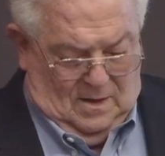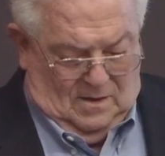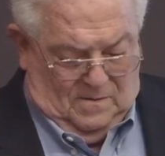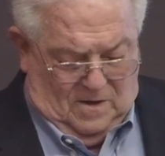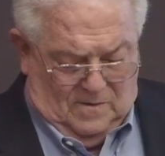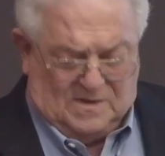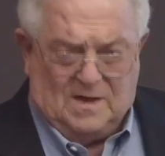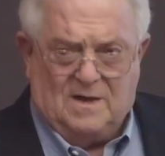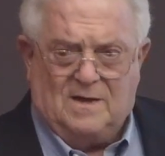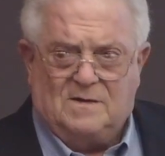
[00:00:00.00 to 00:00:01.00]

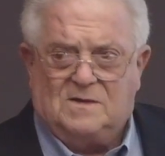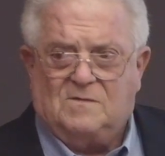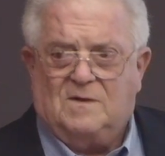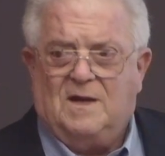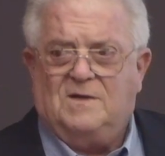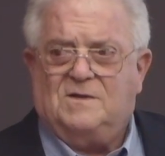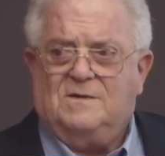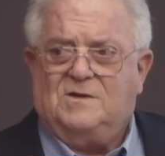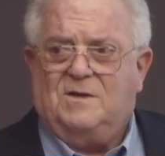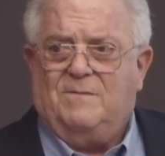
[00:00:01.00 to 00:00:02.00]
Diplomacy is
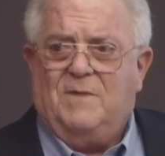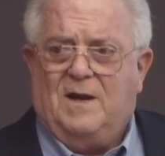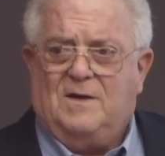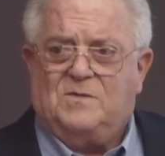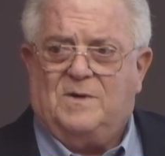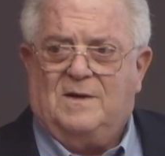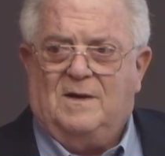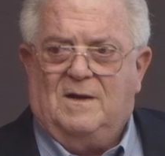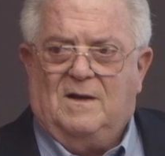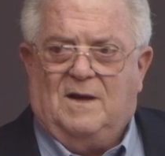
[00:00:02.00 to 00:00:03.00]
relationship management
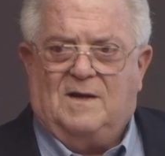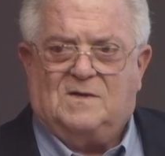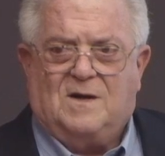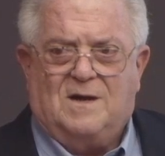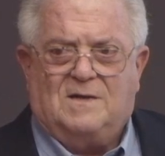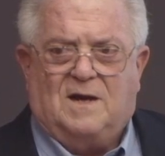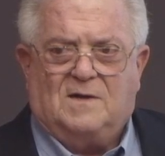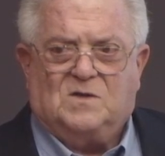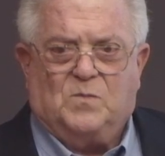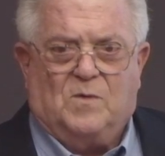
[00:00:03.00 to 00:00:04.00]
as
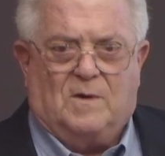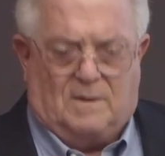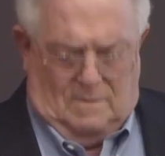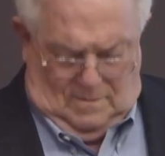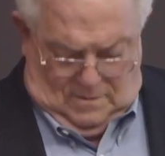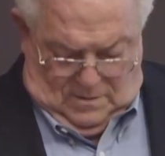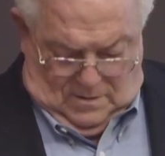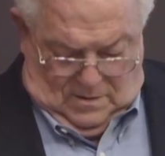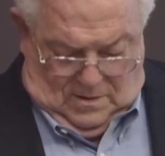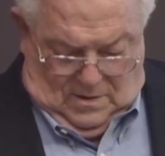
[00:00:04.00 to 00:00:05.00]
contact sport.
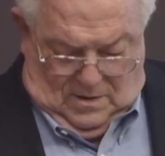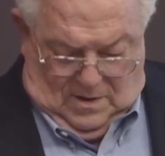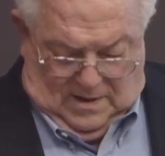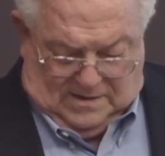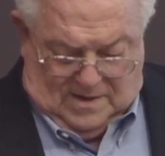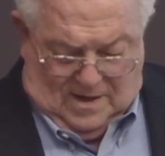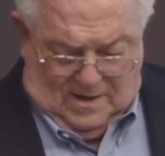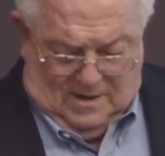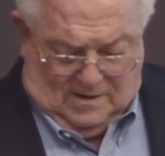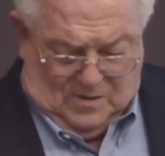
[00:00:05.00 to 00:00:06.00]
Its
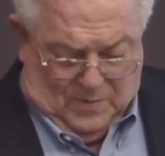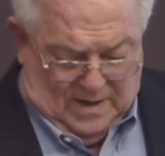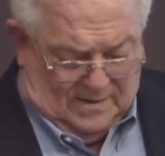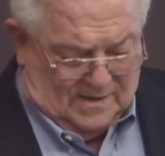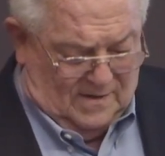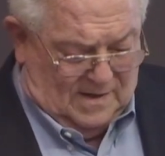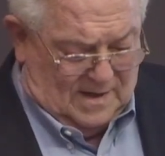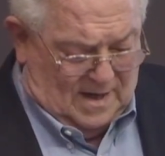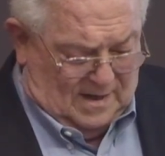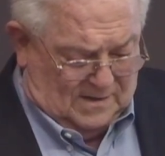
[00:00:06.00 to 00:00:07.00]
conduct depends on the
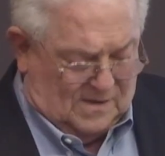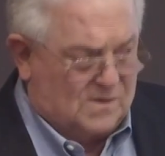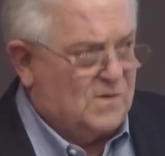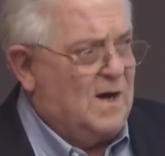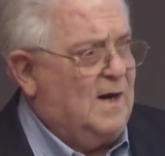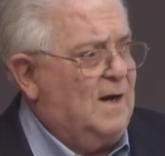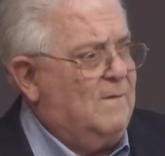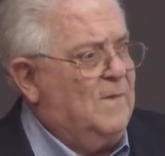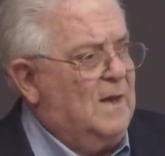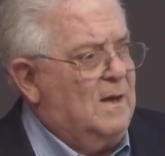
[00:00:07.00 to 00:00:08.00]
talents and training
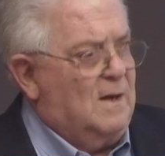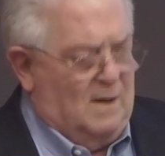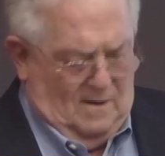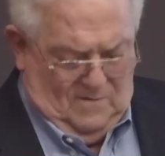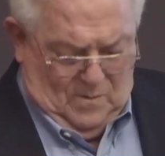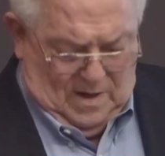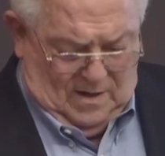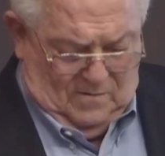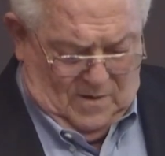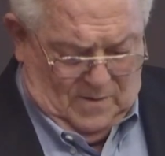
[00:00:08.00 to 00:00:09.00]
of the men
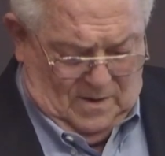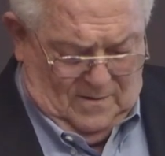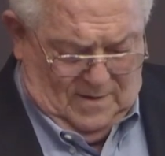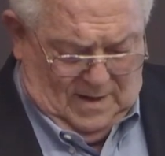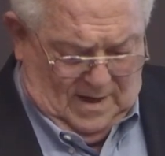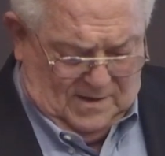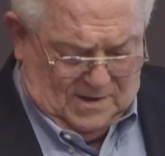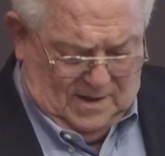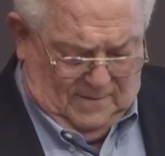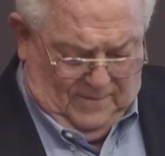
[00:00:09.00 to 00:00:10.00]
and women who engage
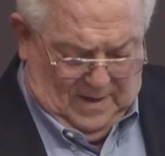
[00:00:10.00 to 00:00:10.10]
in it.